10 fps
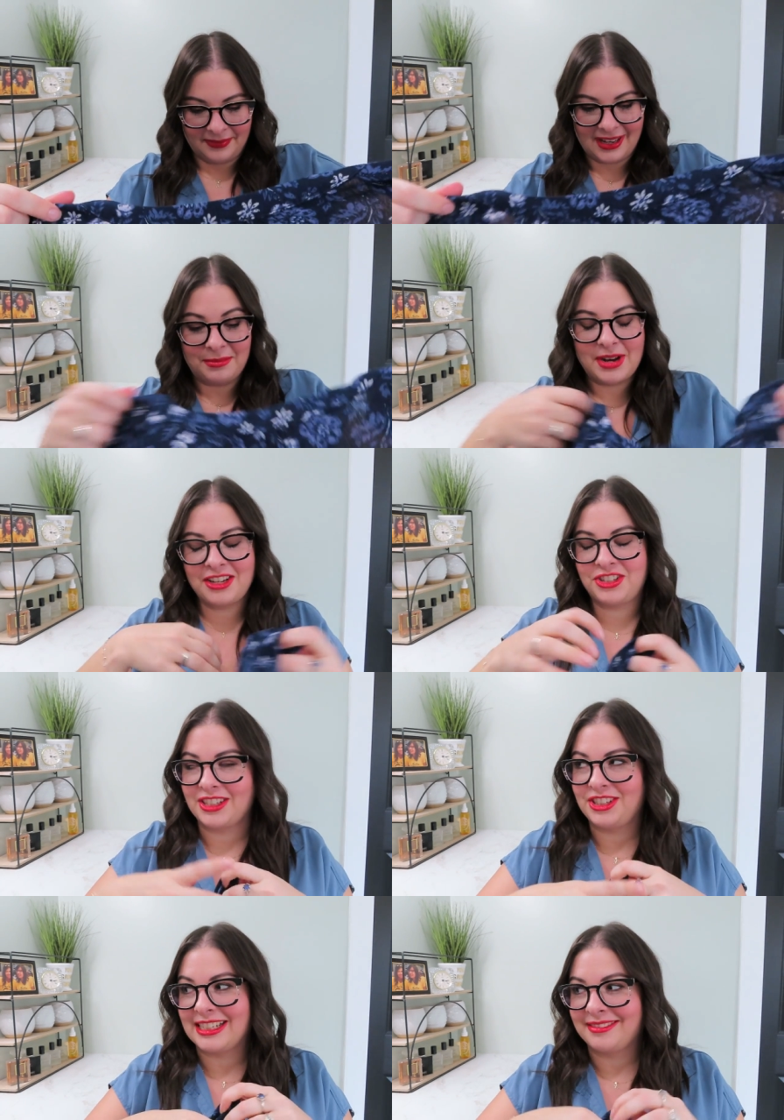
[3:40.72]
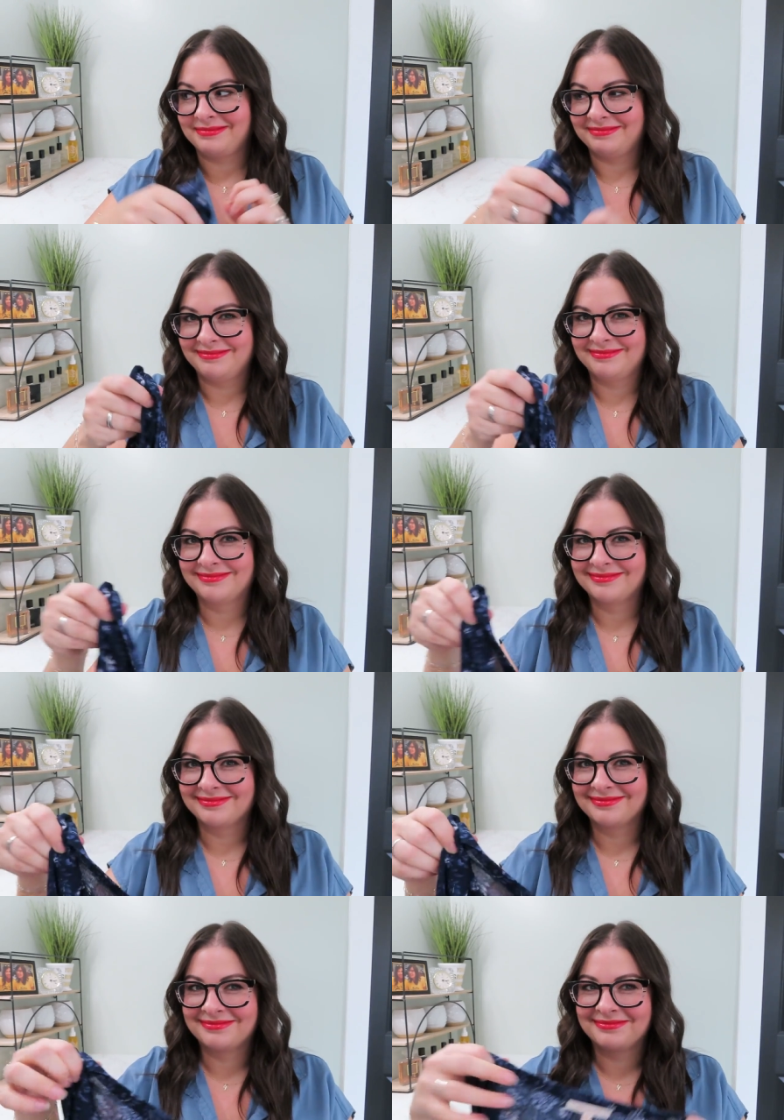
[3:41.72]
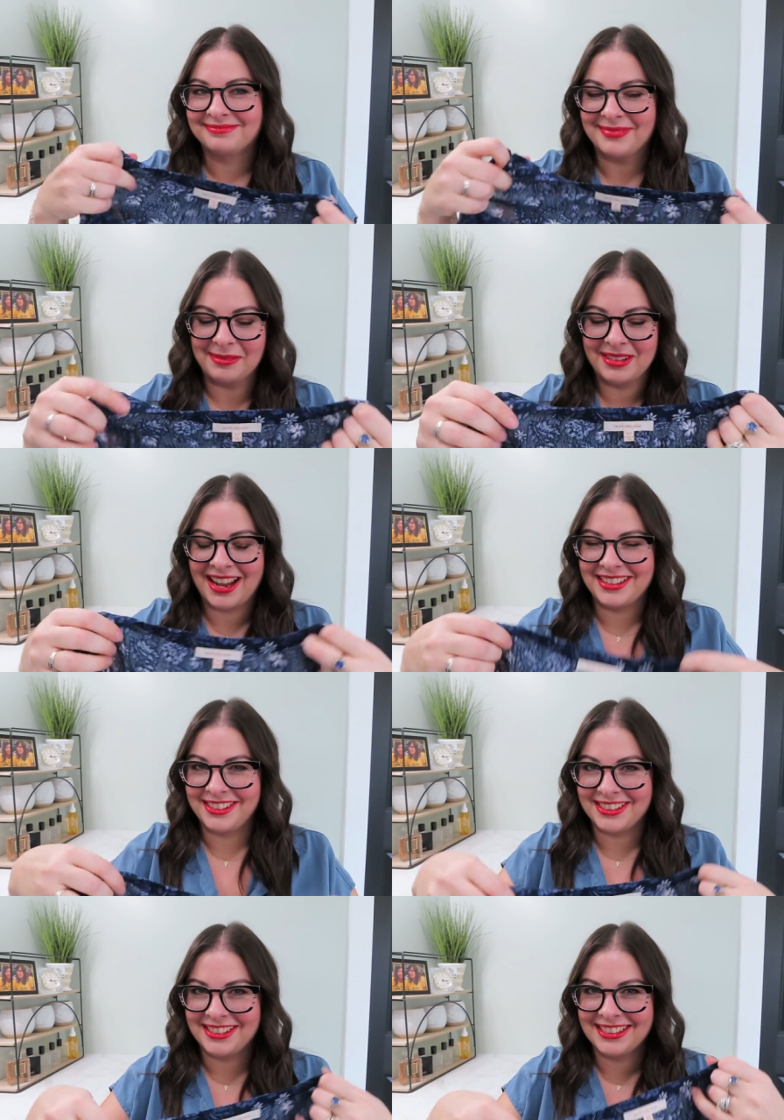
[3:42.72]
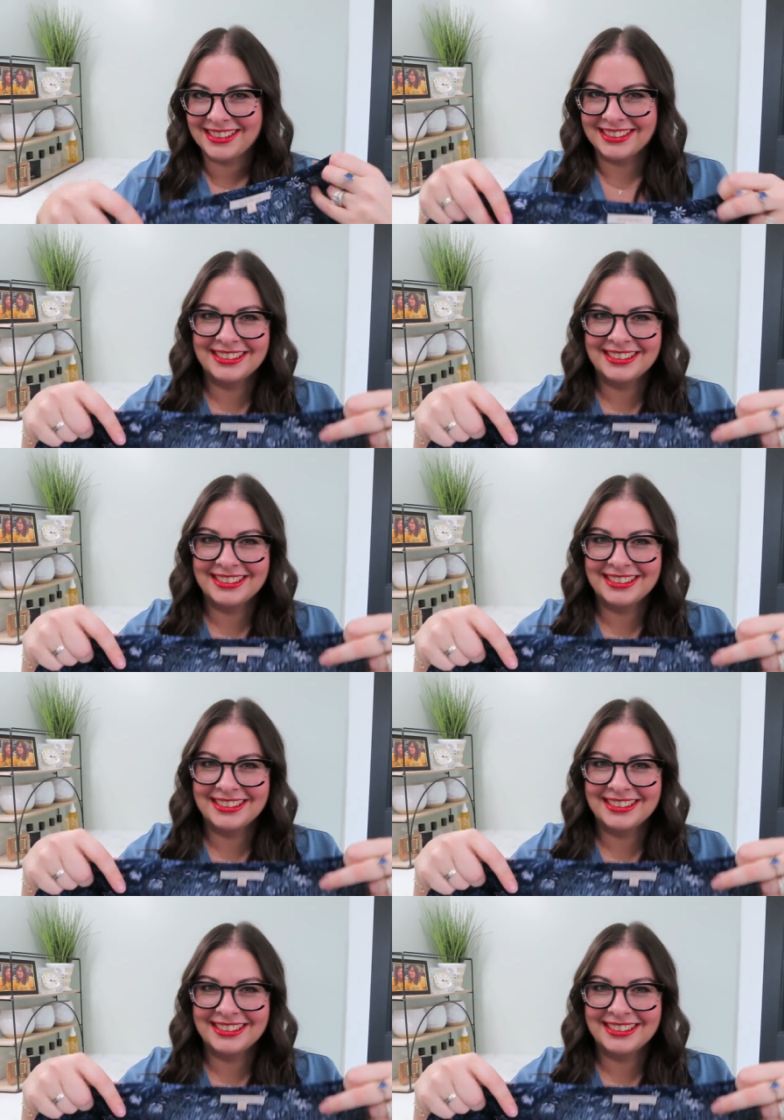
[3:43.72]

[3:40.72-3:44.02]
I'm not judging. I'm kind of judging.